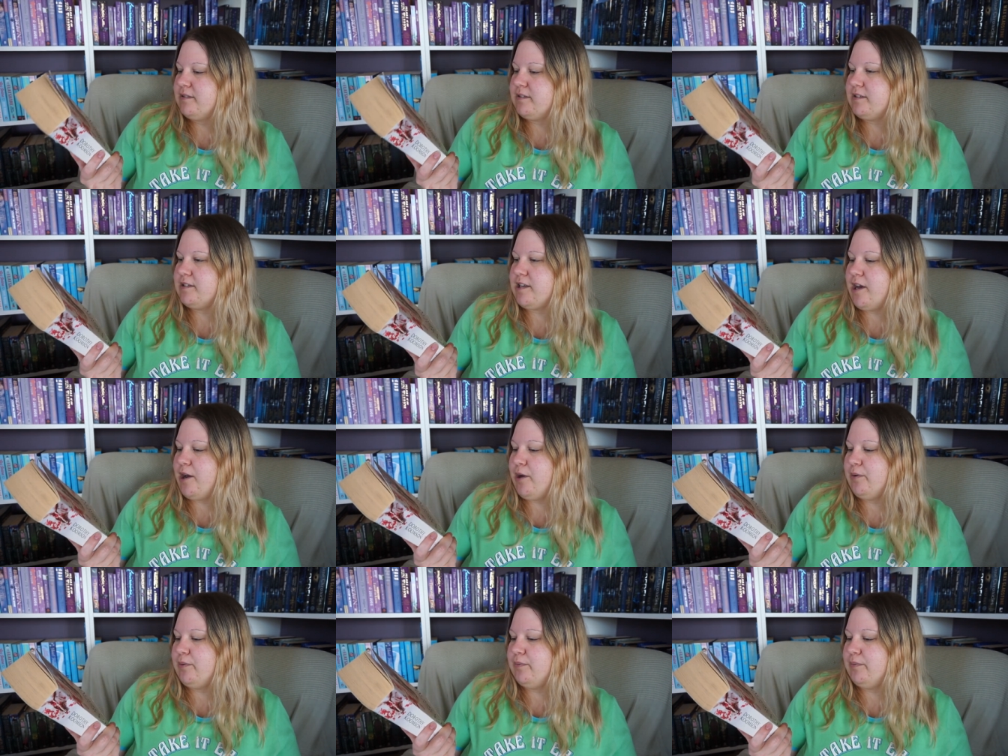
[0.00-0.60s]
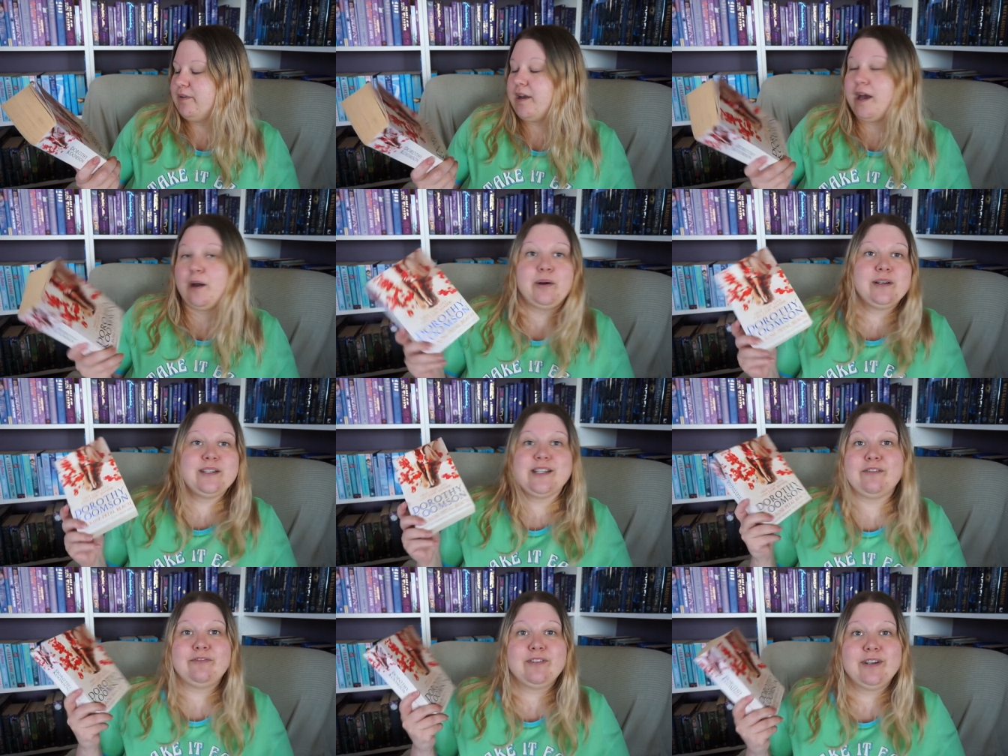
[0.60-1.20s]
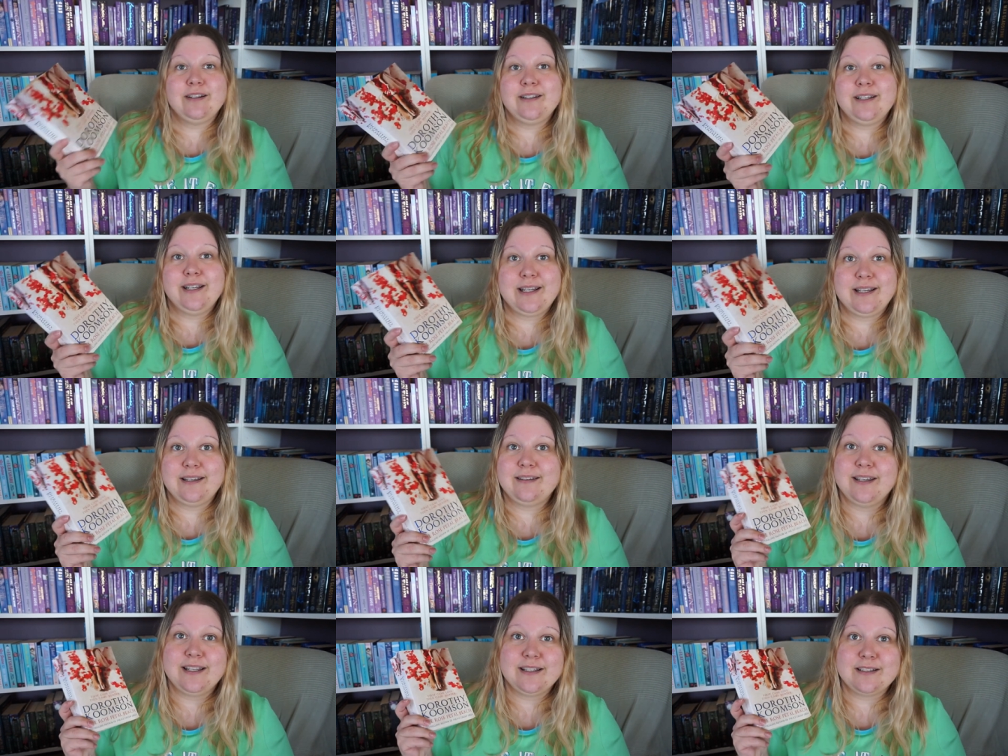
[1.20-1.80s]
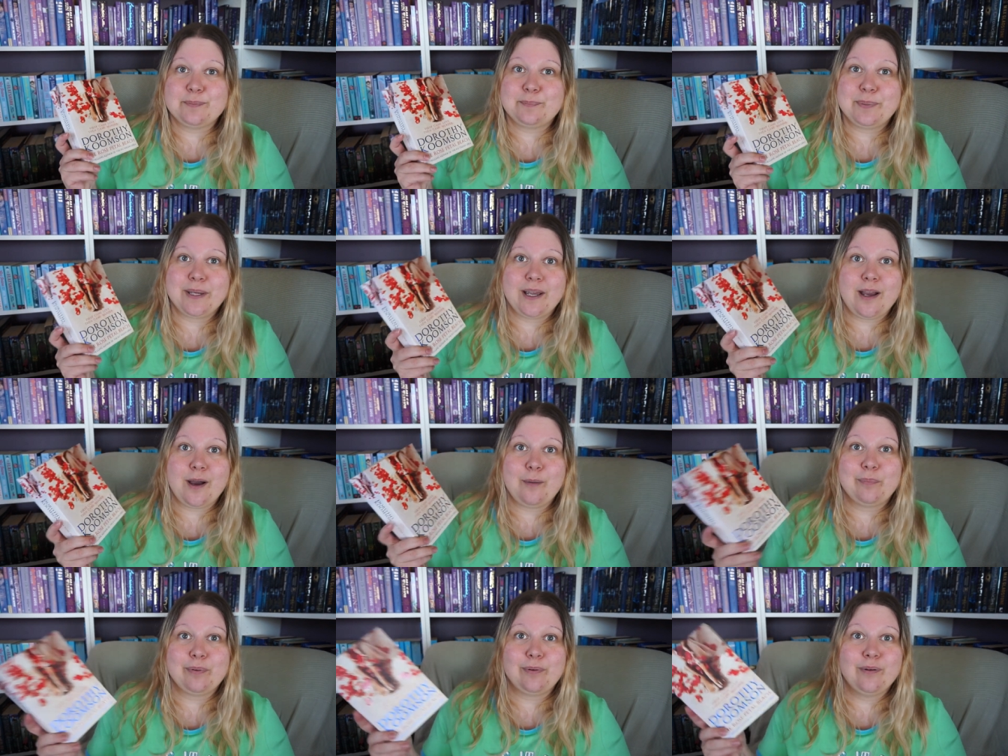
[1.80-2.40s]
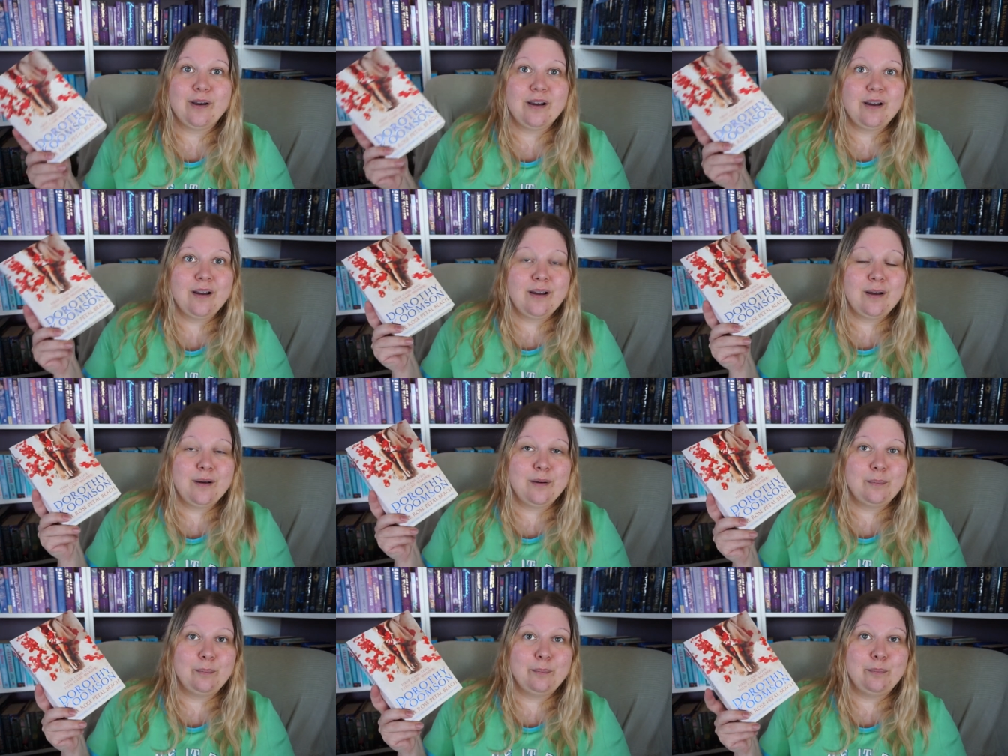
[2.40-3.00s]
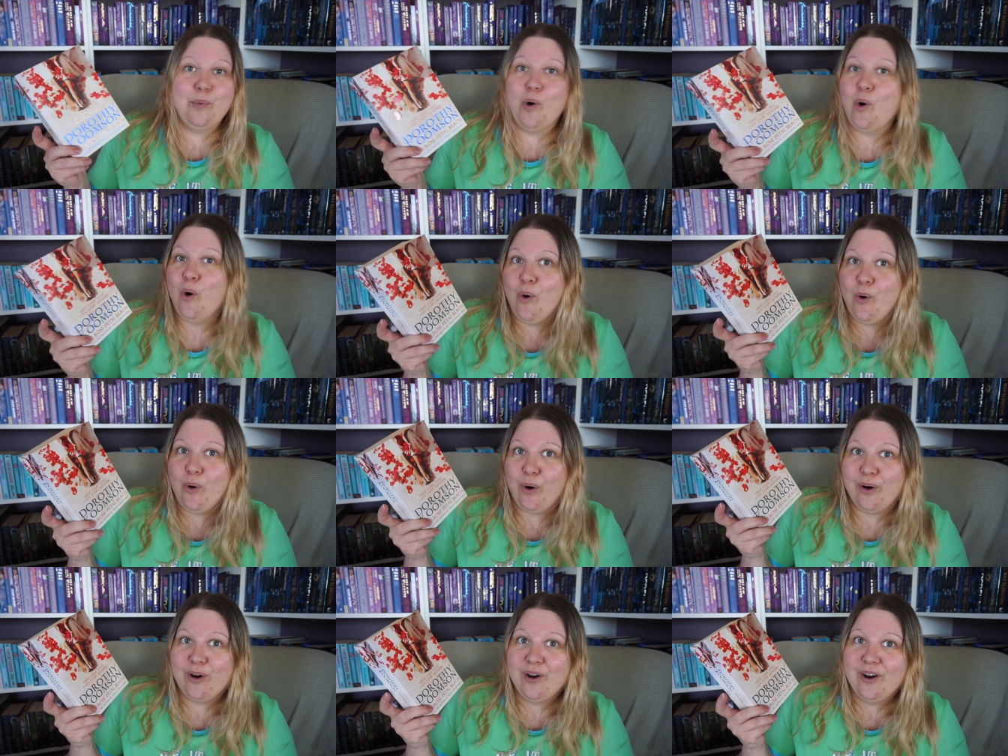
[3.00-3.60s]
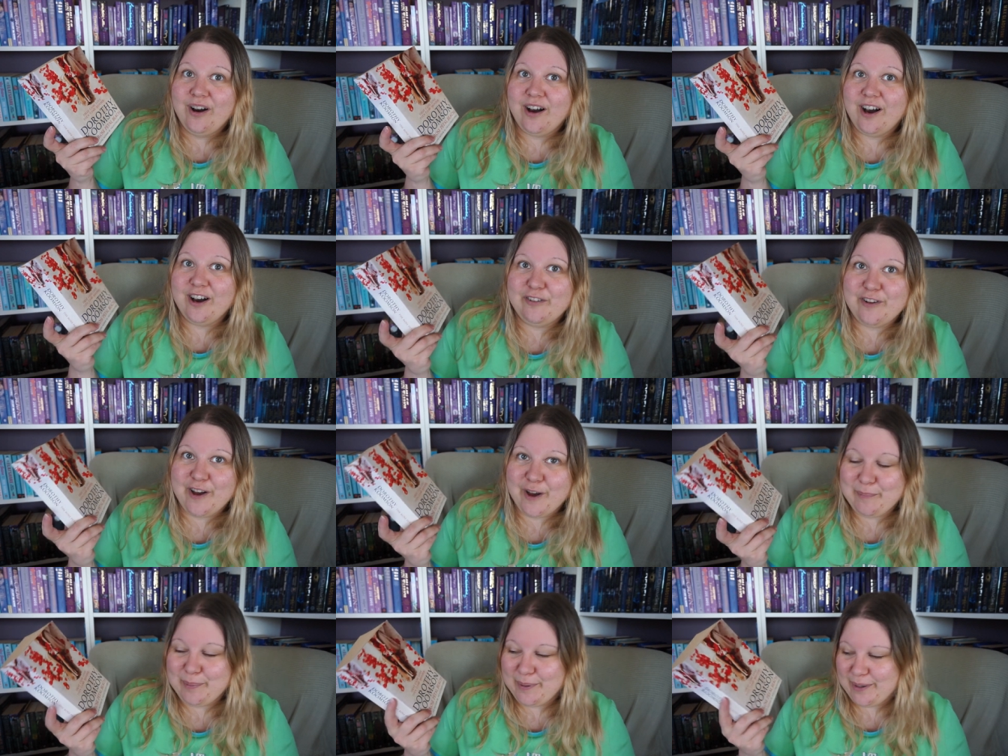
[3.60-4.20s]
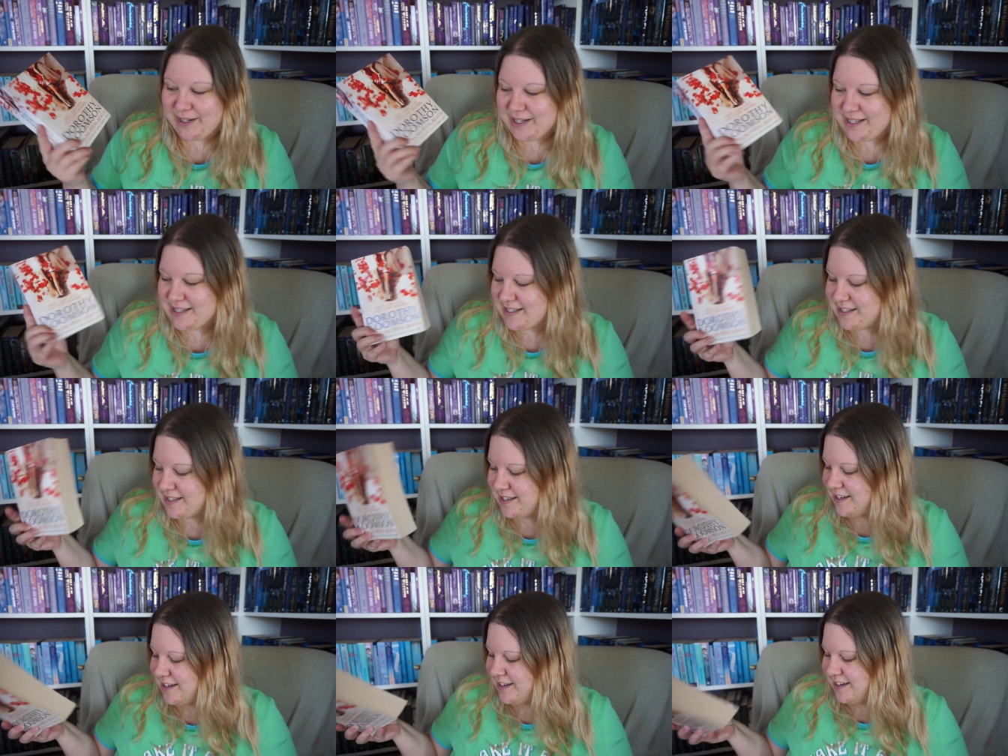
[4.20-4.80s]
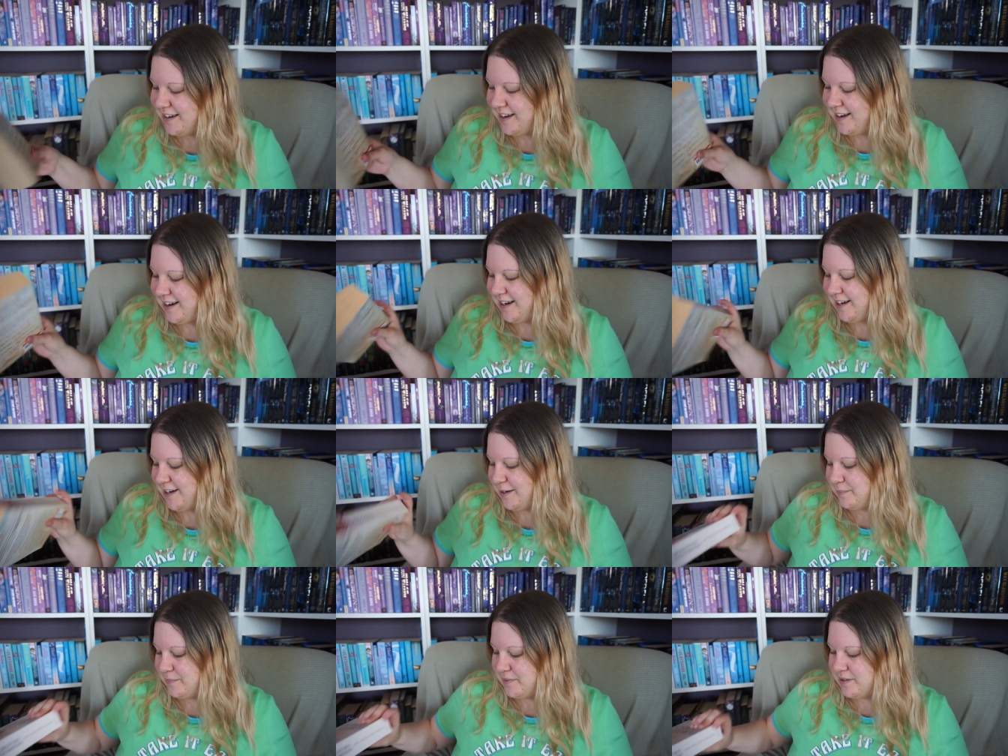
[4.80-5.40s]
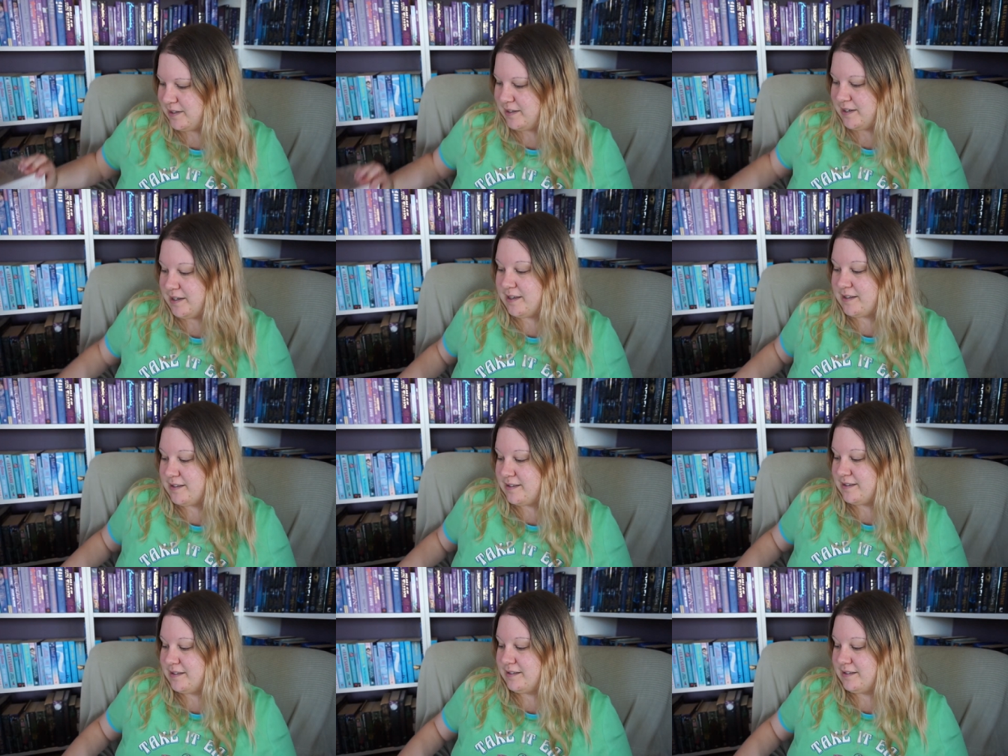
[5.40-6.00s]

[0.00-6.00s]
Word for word: So now I definitely need to pick up more of her books, um, because